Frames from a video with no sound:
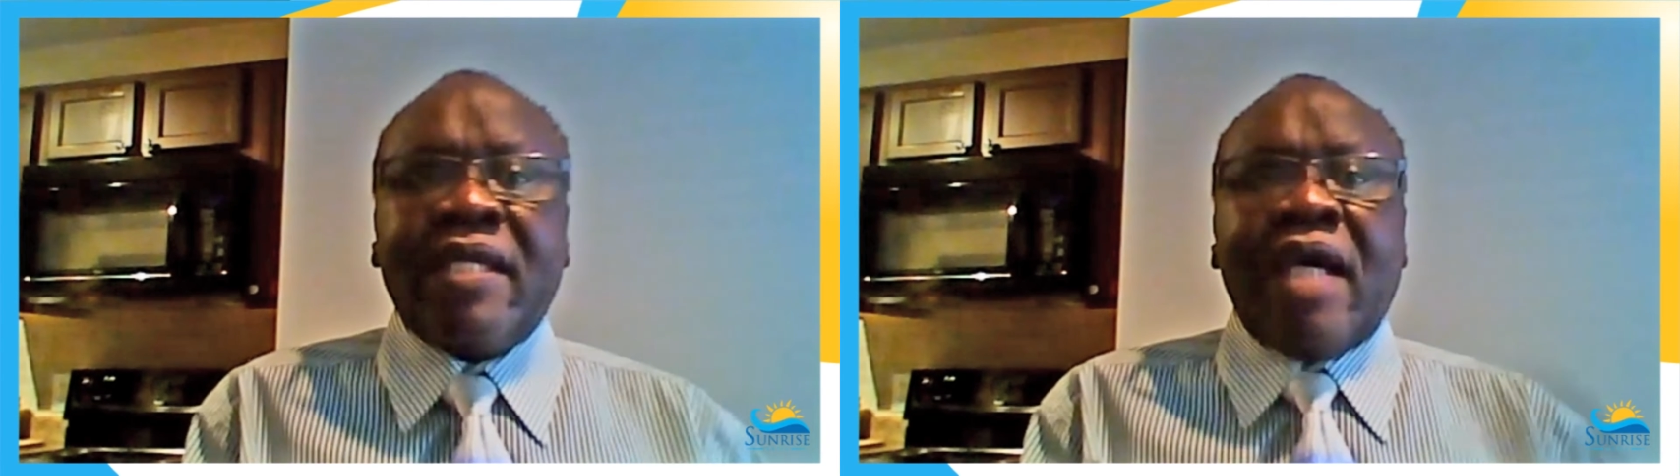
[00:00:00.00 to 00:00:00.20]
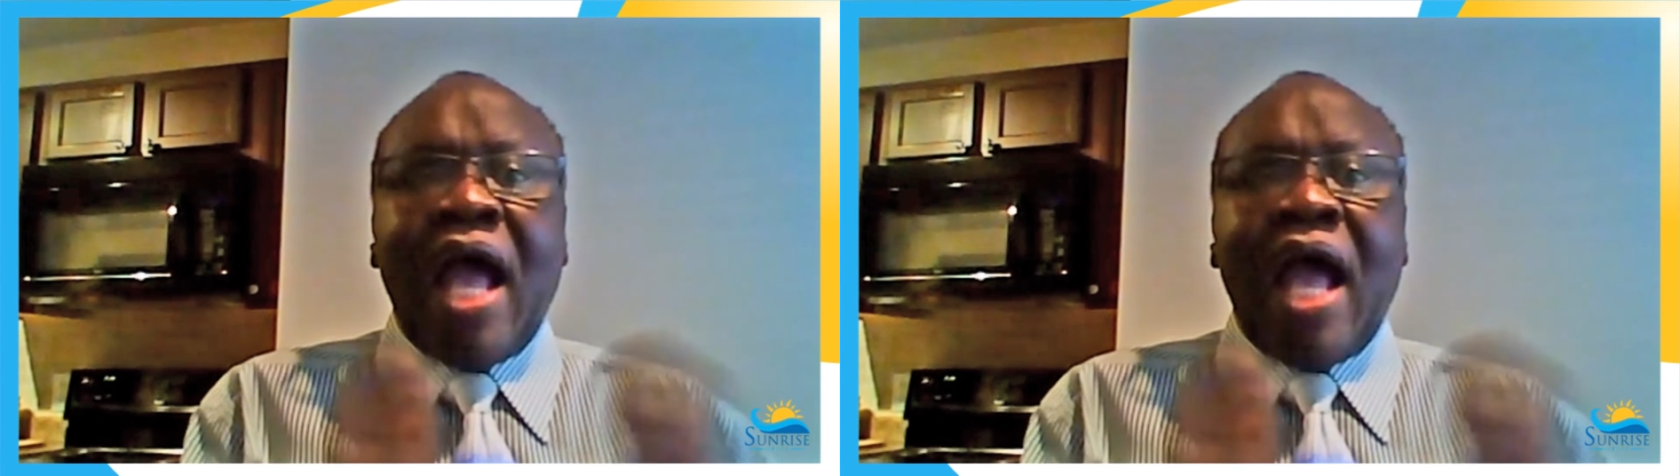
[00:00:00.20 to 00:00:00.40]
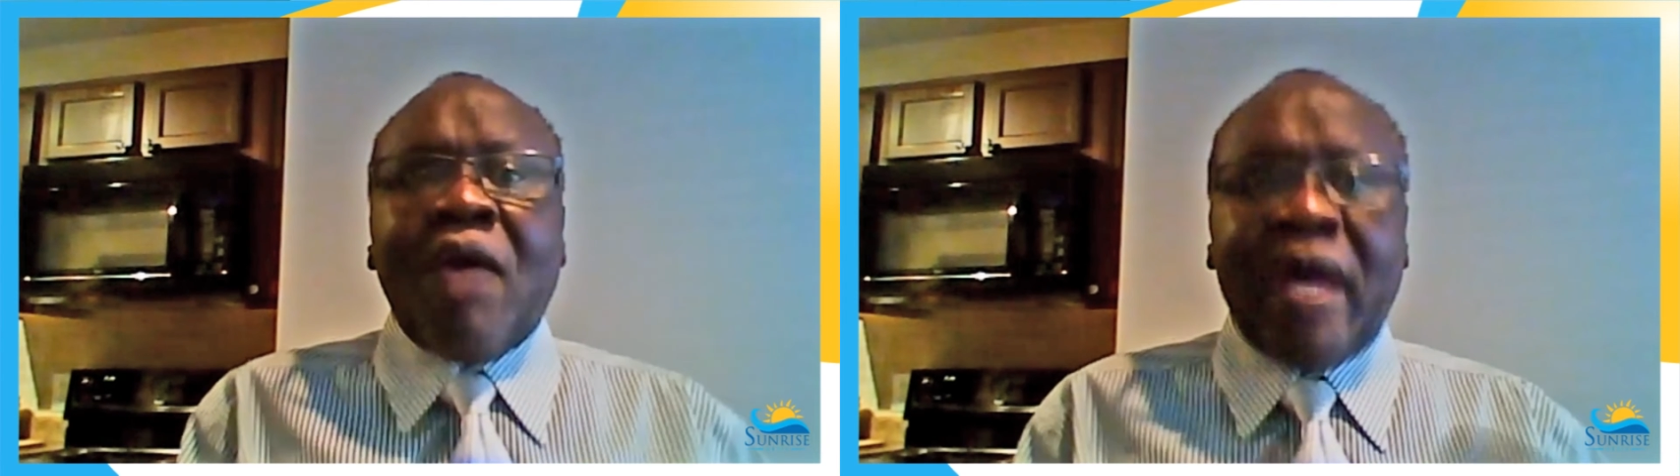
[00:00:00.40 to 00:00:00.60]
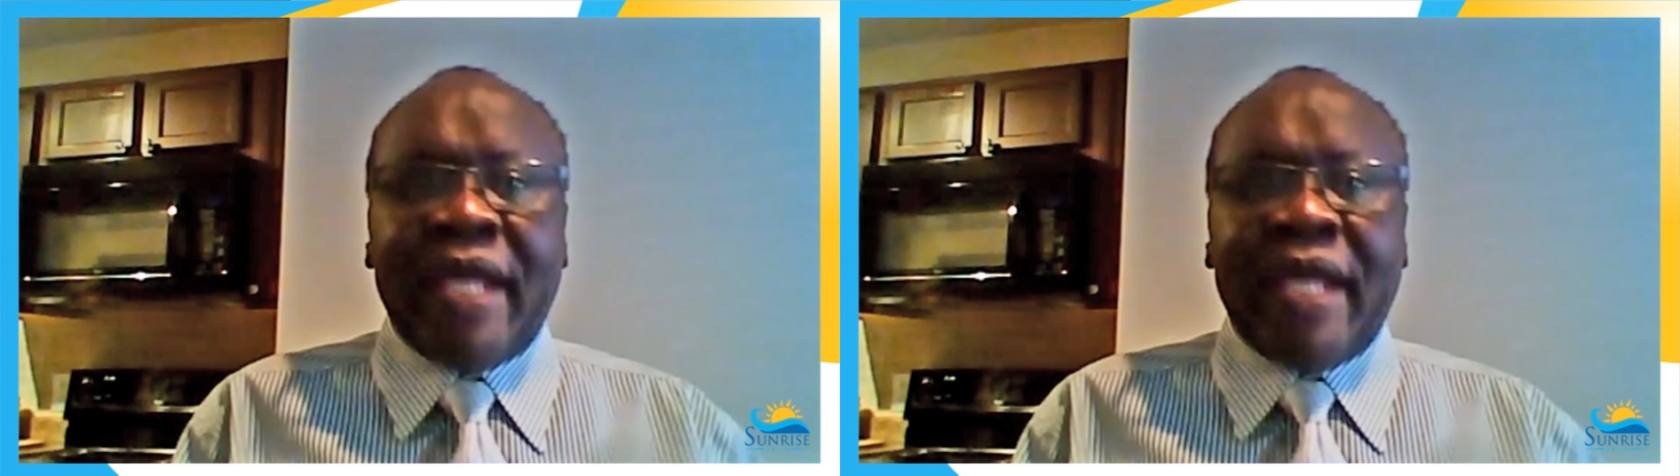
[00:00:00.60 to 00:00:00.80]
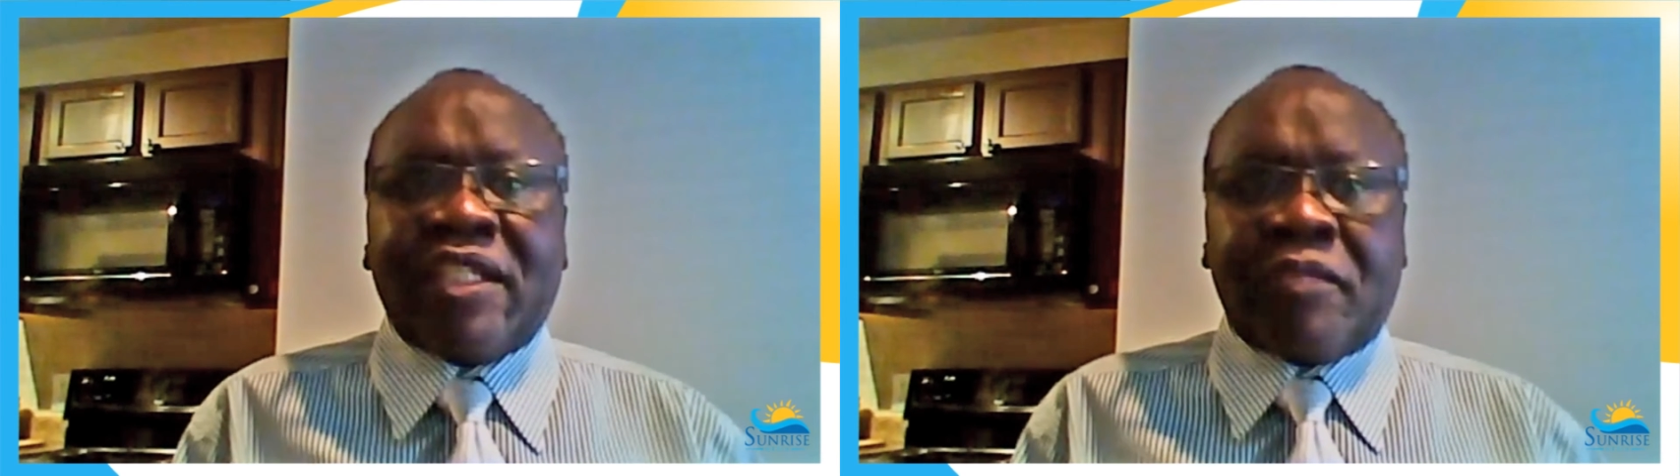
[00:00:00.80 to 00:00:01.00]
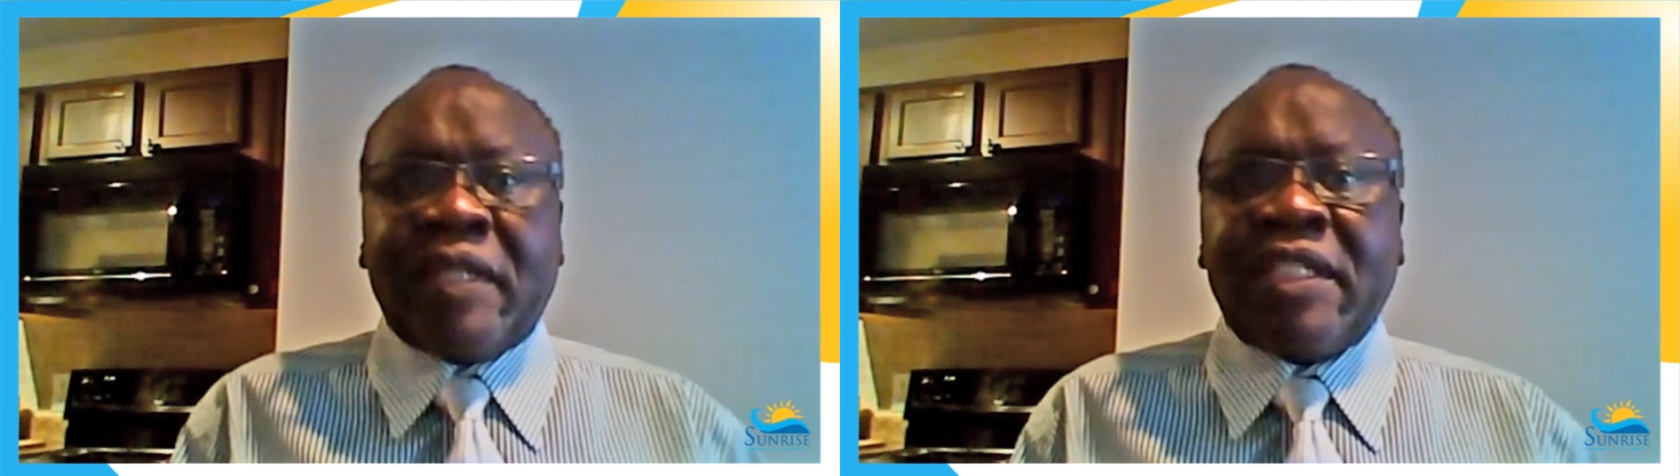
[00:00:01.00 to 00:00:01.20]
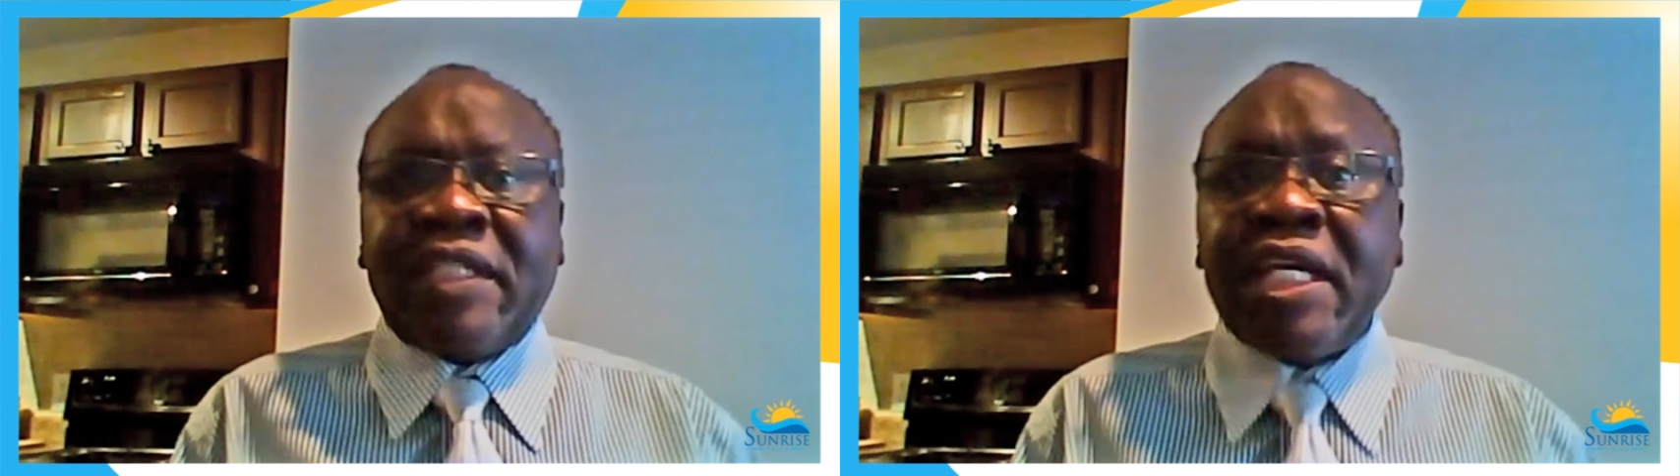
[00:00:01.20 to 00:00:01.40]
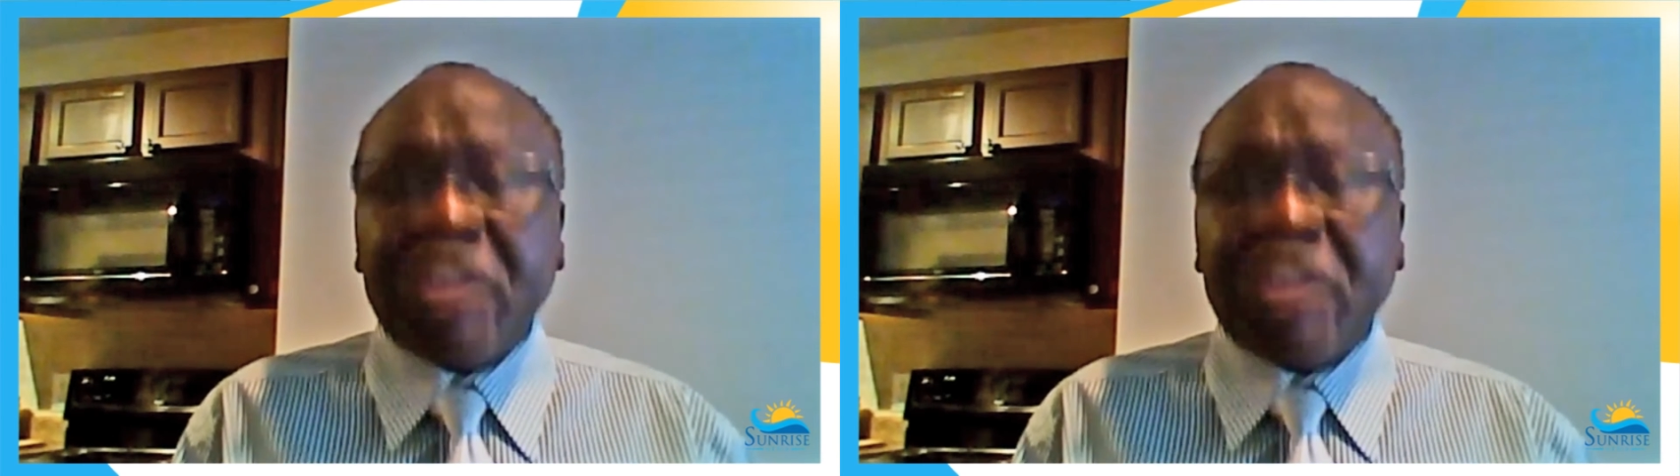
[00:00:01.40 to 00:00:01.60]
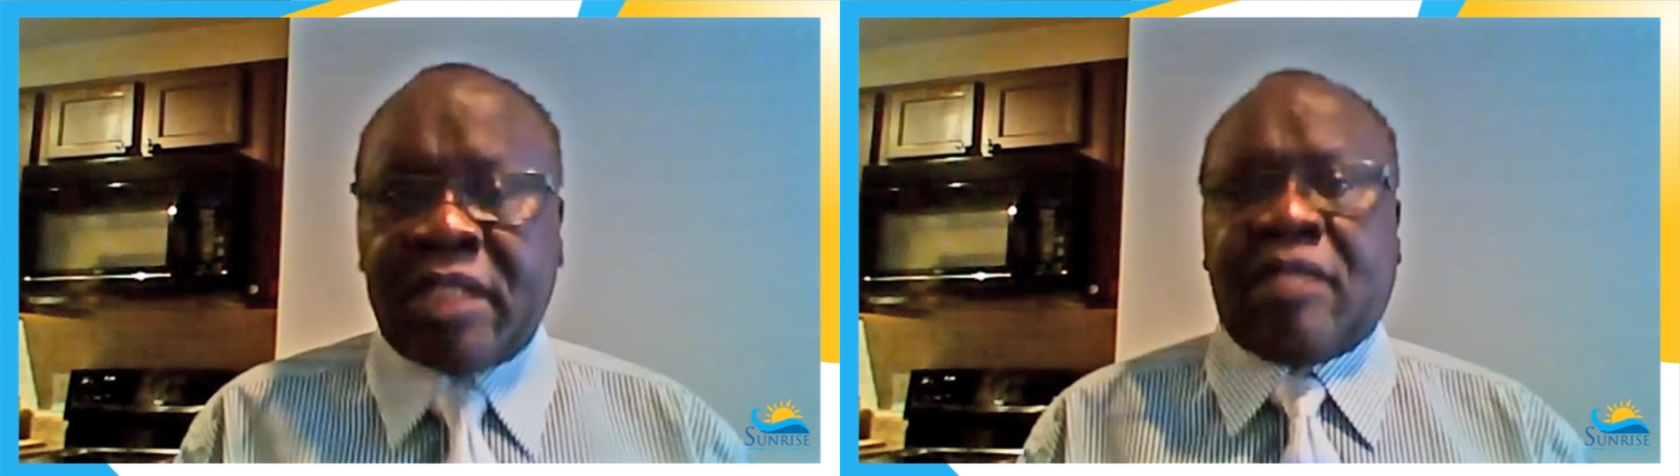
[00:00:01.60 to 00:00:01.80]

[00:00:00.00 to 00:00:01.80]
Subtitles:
our expectation.